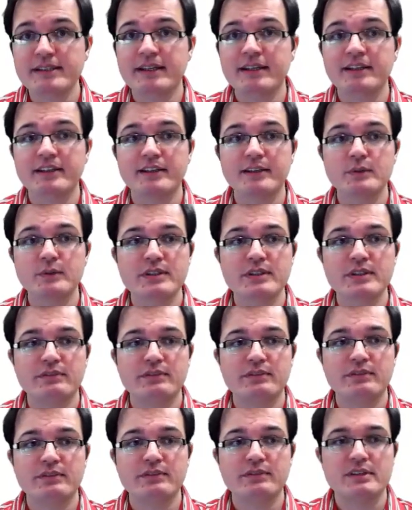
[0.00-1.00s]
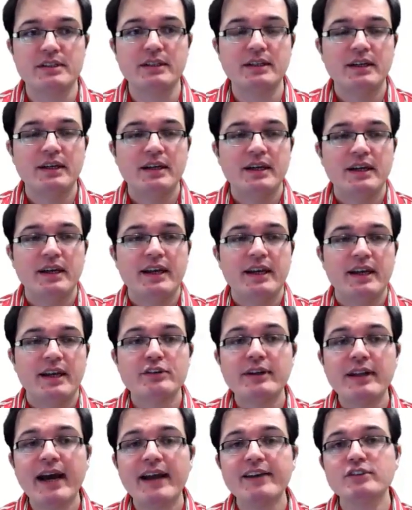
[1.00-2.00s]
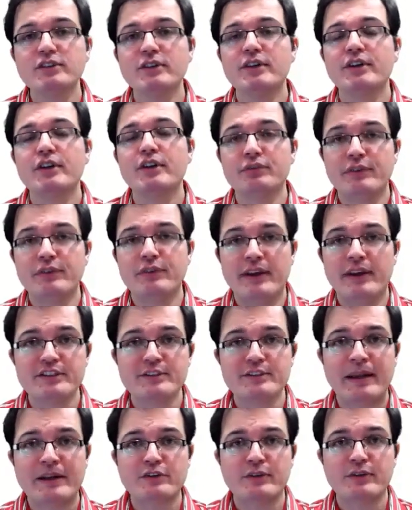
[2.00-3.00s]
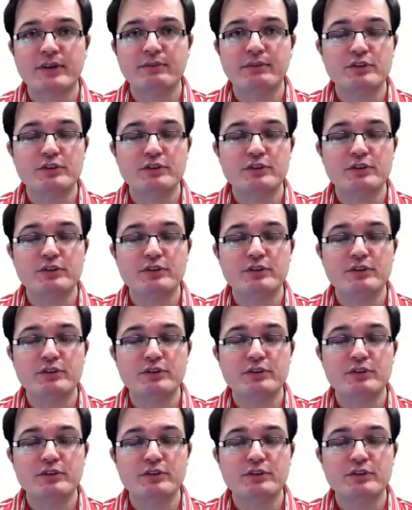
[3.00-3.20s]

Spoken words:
and inclusivity. It relies on a new fairness metric,